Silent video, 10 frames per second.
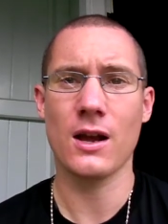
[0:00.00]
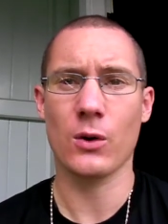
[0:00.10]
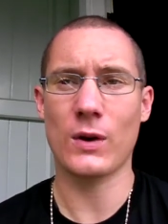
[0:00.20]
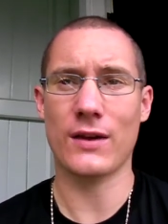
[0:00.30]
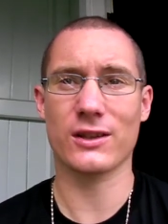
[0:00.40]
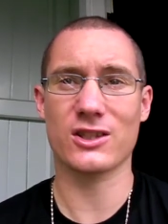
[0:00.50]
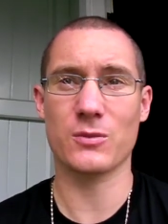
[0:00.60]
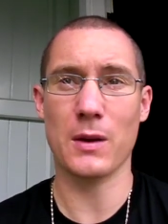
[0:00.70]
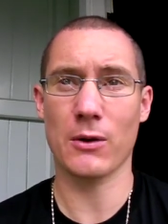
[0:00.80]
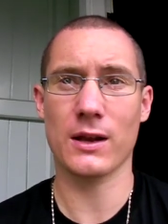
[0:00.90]
We have
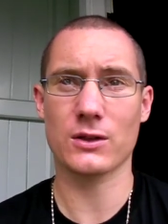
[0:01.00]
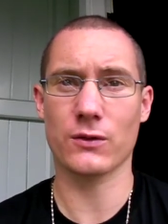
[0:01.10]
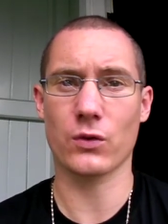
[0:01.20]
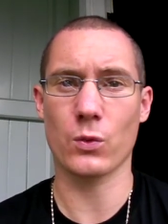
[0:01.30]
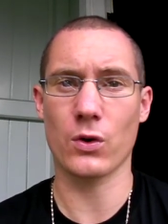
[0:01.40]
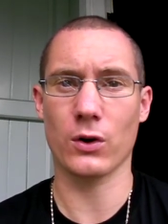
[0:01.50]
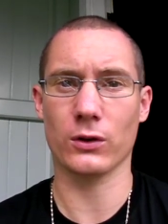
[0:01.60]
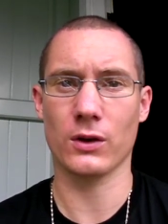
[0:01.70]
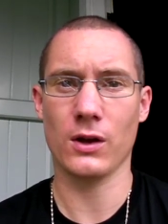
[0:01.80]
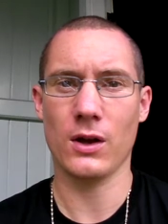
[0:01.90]
experience of the
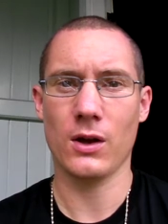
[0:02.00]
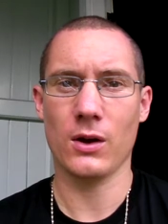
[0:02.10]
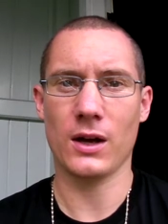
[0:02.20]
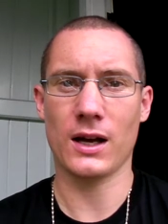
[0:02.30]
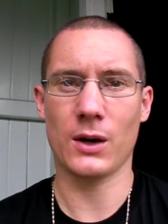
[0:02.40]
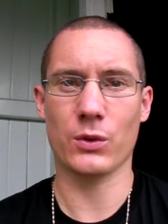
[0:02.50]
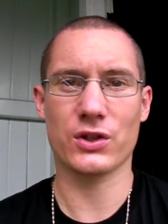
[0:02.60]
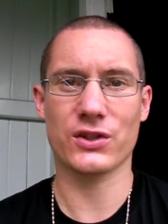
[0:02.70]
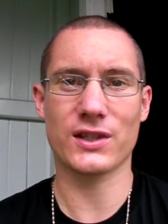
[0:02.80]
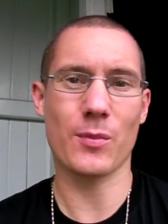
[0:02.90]
world. Uh, which
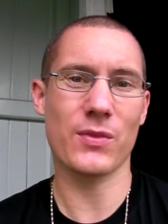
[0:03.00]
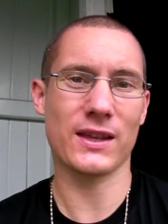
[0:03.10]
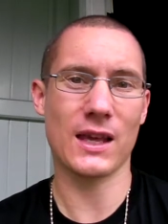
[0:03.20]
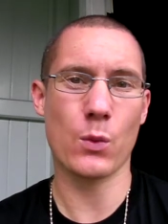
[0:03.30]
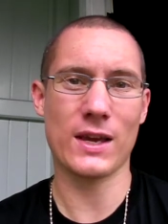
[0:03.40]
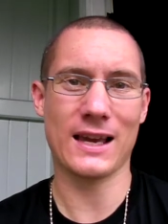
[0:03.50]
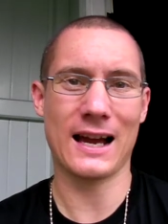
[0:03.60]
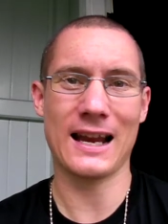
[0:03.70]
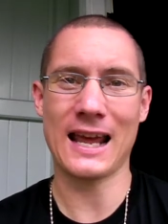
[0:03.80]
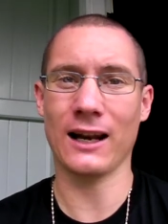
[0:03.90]
is something that we
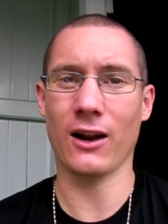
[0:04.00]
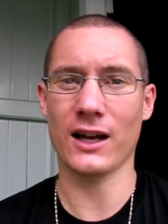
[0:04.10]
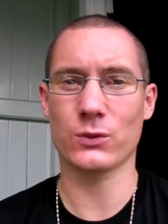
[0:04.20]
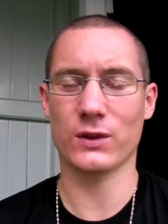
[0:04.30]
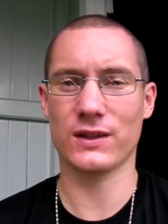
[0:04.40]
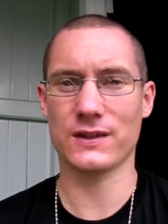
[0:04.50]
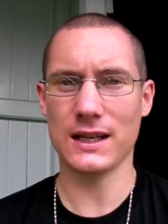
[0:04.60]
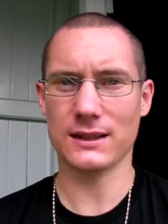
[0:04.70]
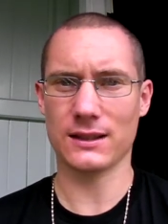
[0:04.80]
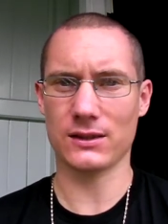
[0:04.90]
can't analyze with the
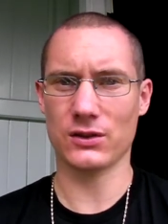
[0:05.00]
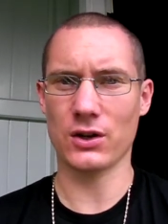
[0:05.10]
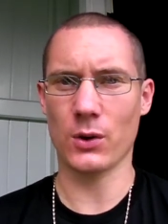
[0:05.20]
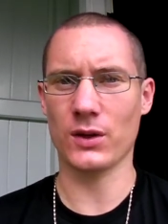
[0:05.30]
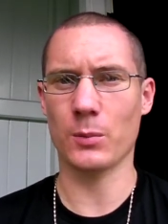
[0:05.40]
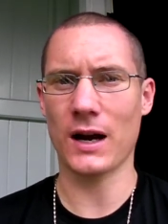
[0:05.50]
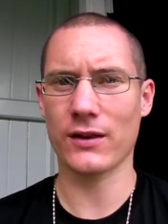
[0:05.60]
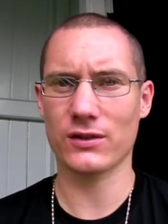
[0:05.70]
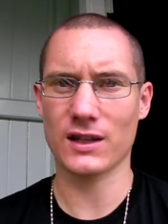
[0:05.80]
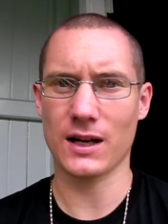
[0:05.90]
senses. You know, in the
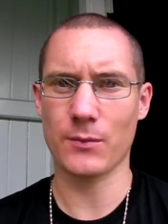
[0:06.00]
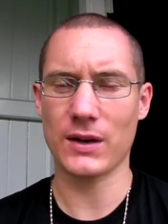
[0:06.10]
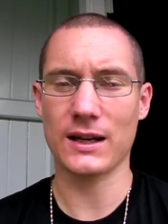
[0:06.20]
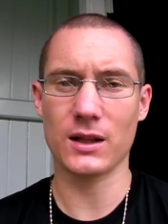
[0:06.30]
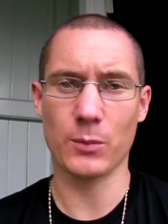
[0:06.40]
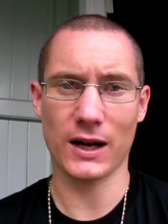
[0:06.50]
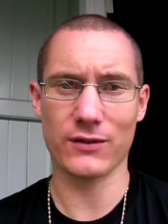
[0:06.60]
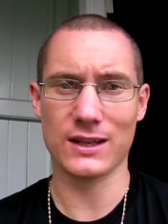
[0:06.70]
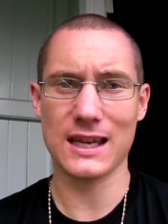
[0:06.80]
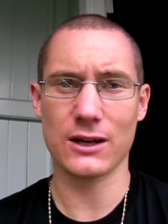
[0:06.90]
Bhagavatam and in the
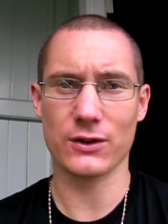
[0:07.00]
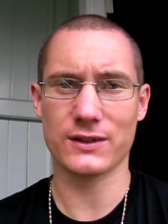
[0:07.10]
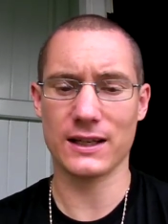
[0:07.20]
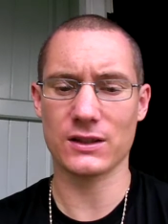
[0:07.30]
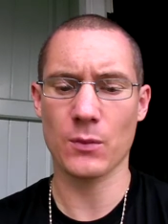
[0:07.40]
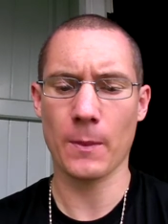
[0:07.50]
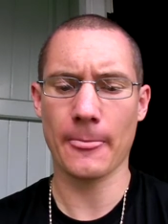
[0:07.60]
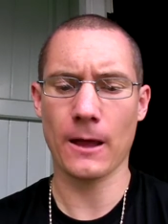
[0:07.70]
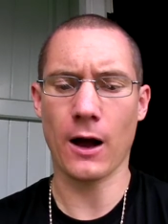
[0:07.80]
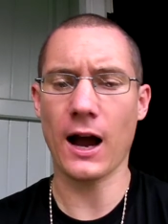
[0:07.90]
Bhagavad Gita, it says,
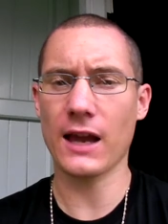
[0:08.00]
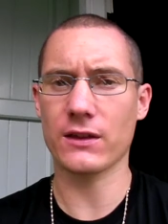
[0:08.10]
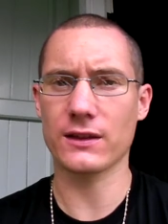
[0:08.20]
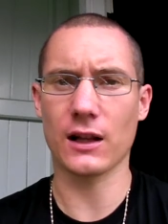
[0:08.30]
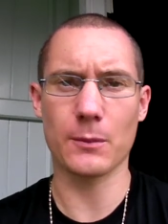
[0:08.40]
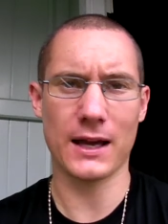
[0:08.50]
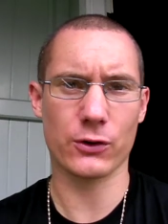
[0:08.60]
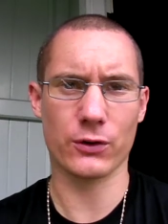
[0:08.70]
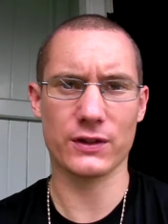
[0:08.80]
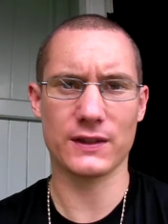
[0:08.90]
Higher than dull
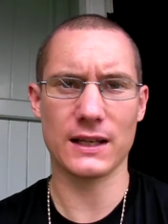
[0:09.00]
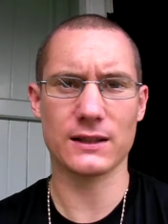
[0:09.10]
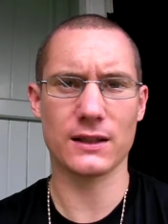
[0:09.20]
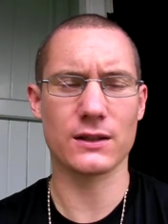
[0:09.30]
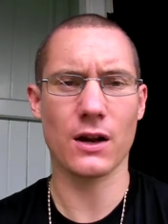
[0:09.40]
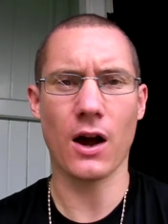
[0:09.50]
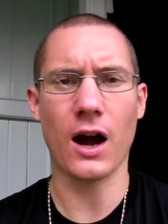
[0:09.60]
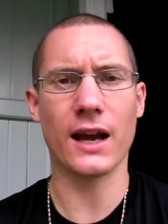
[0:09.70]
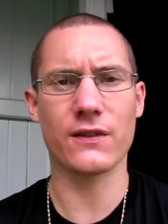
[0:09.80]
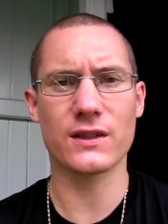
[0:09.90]
matter are the senses,
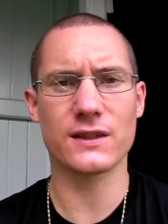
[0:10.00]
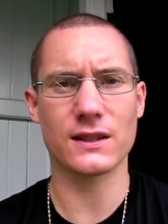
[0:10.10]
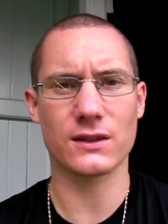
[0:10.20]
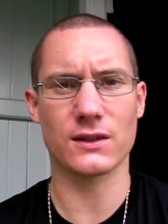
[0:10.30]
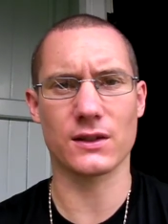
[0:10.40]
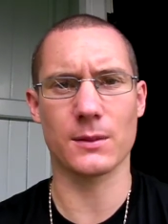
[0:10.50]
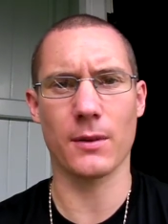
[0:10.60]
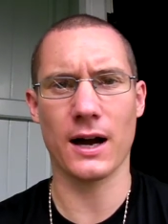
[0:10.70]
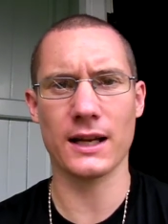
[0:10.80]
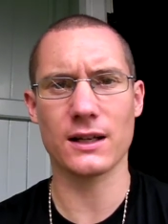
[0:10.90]
higher than the senses is the
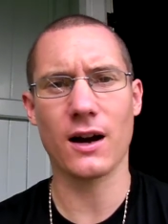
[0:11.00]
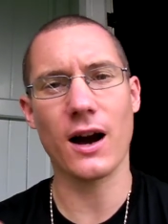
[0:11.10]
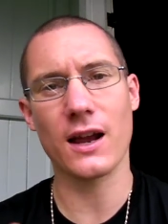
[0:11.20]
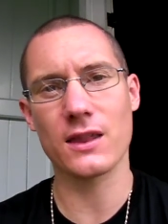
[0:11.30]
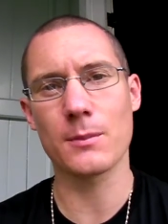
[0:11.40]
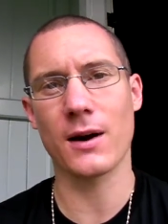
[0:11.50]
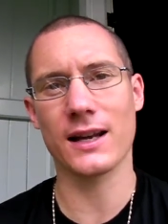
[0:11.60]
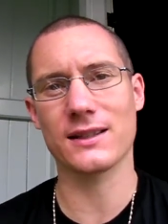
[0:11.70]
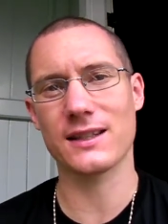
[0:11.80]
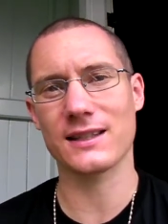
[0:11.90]
mind, higher than the
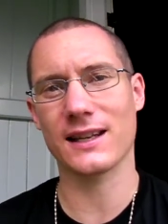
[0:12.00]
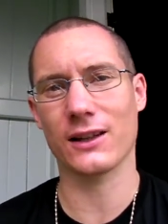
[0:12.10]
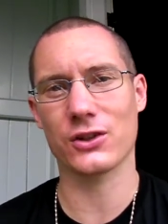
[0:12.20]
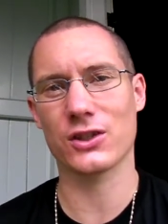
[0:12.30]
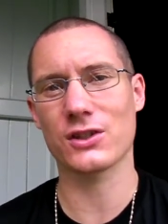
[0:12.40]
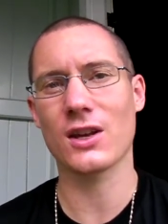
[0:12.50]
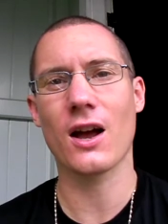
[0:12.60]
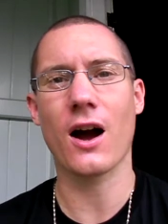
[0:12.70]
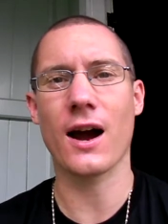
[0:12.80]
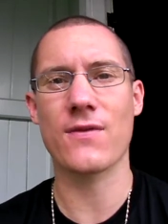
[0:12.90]
mind is the intelligence,
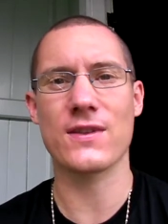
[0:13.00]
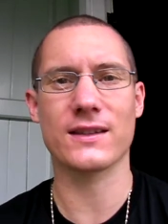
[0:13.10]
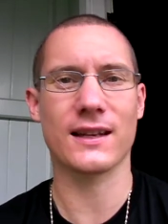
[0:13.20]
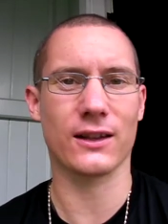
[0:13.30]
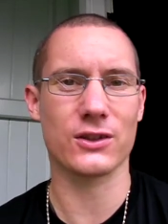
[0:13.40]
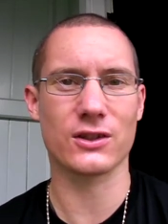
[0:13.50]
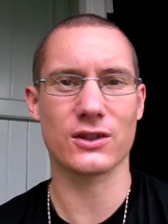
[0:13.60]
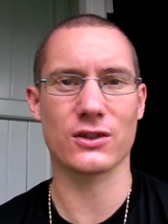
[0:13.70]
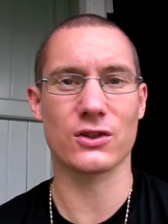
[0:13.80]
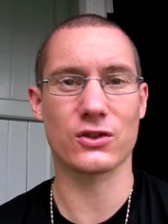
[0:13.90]
higher than the intelligence
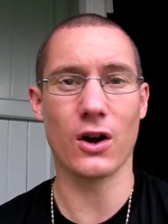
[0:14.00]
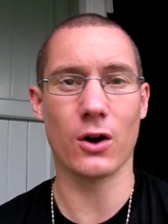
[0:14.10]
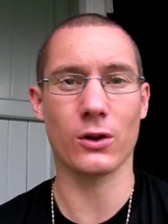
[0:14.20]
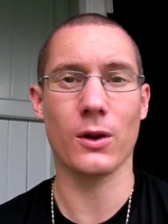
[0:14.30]
is the soul,